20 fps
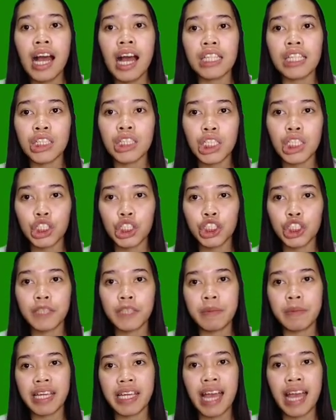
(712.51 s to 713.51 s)
A
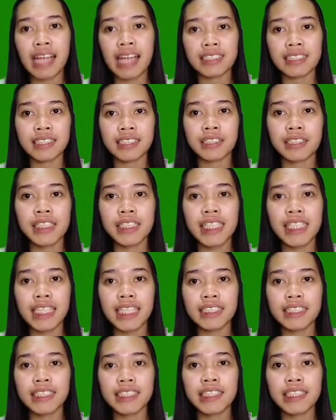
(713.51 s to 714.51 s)
teacher may ask
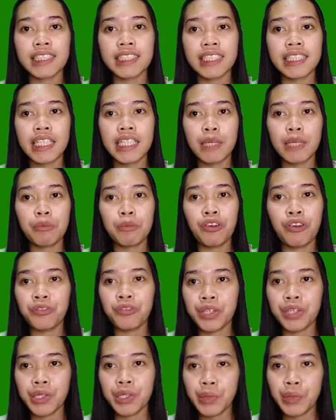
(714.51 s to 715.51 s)
students to skim
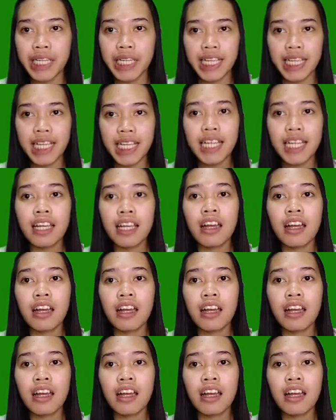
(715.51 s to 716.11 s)
over reading,